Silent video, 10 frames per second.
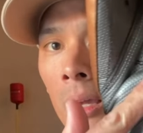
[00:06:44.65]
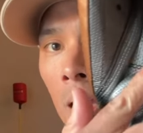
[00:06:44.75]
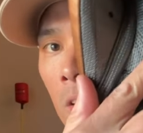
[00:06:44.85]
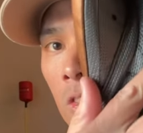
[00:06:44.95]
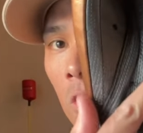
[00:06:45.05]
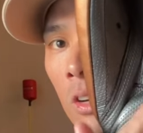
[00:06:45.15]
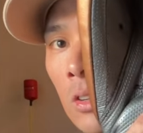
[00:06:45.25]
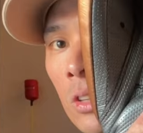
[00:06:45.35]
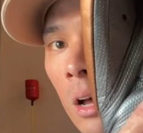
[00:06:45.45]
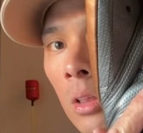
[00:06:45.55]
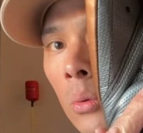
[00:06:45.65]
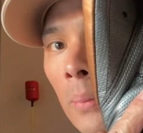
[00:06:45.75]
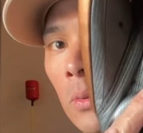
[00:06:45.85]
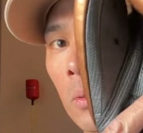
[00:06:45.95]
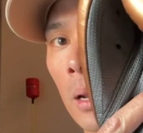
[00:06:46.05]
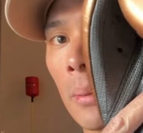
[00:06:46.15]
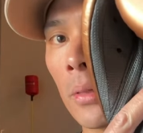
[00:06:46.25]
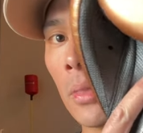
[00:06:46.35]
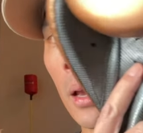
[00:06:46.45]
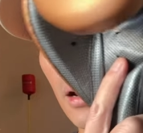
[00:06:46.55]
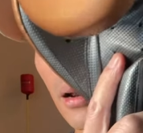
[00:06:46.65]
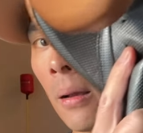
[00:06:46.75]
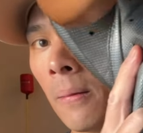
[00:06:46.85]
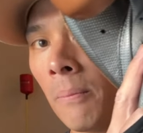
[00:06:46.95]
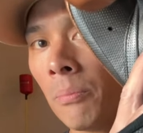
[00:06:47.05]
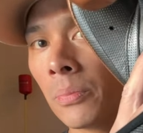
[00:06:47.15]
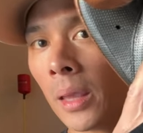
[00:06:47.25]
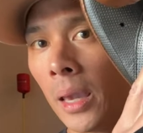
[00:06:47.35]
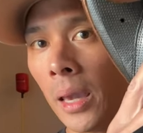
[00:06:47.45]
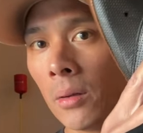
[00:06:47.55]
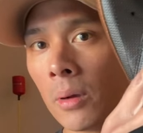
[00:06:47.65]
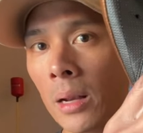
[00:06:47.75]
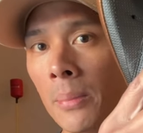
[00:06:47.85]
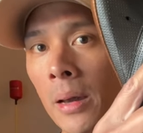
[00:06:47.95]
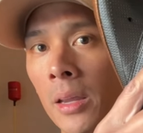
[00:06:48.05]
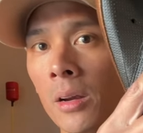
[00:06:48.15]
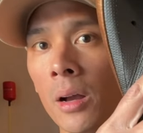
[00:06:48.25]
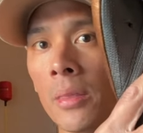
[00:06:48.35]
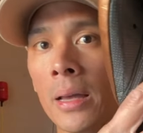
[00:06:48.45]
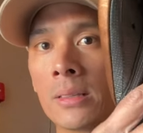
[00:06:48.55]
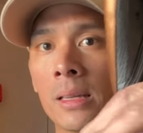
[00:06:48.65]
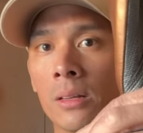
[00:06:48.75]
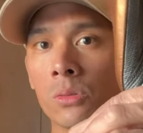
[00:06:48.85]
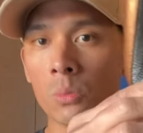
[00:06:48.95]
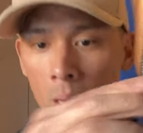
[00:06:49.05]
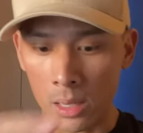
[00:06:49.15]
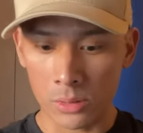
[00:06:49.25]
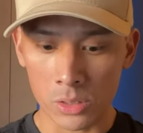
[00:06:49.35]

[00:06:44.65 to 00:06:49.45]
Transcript: And you can see it goes all the way up to right about there and right about here on that side as well.